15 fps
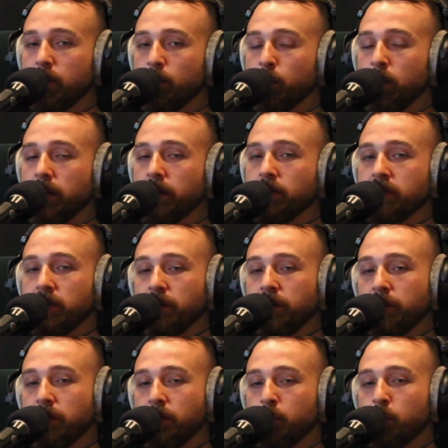
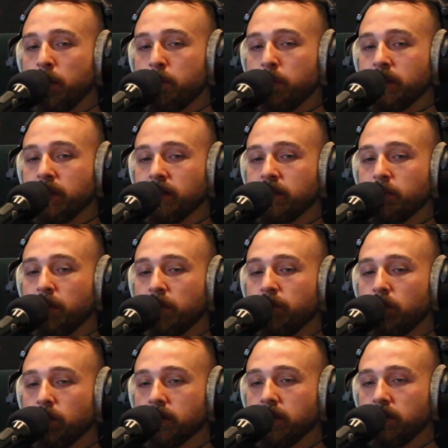we're presented with
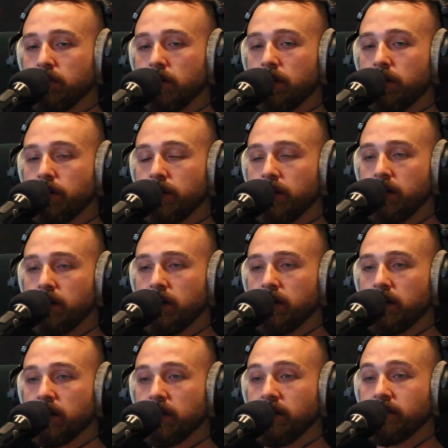forks in the road
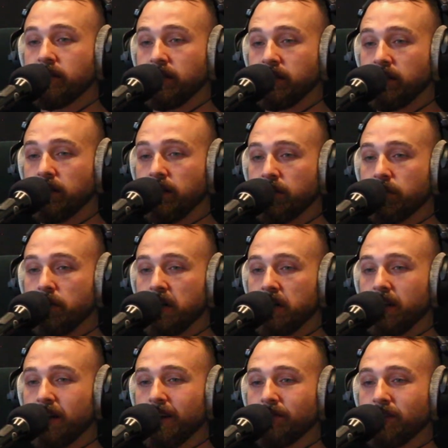consistently through our
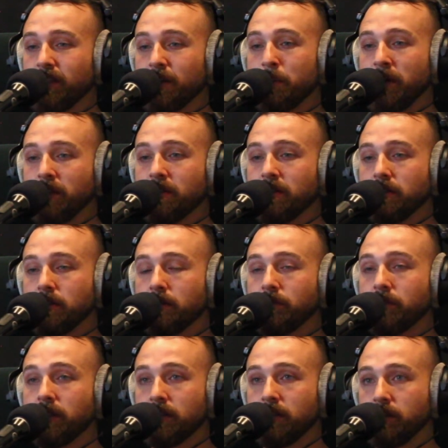lives in the basis
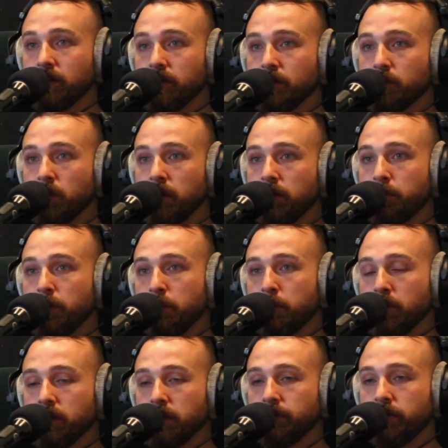of decisions, whether it be
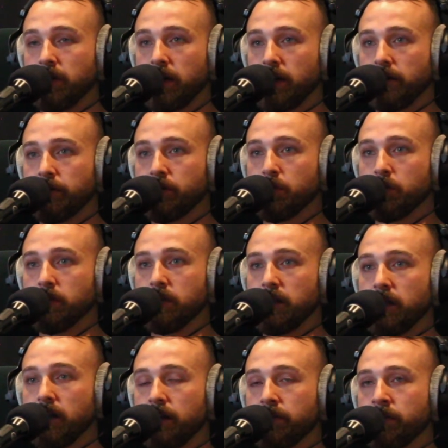positive or negative towards our
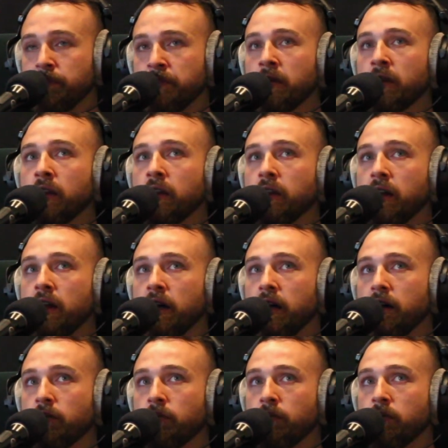life.
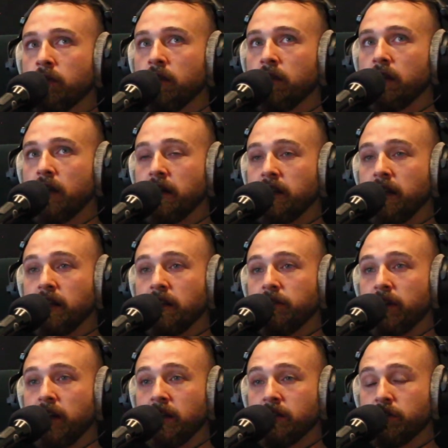Now, at the end
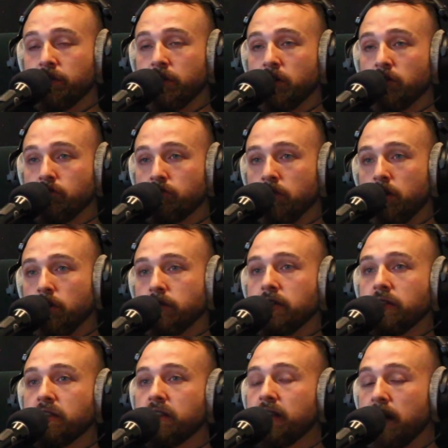of each of those roads
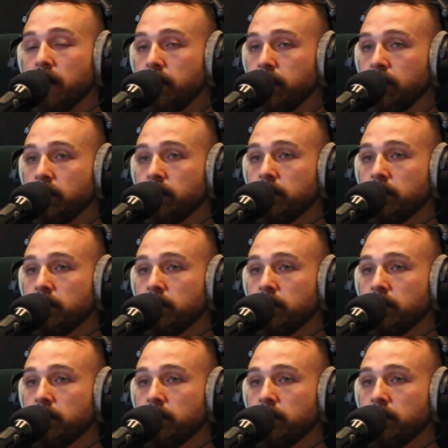is death.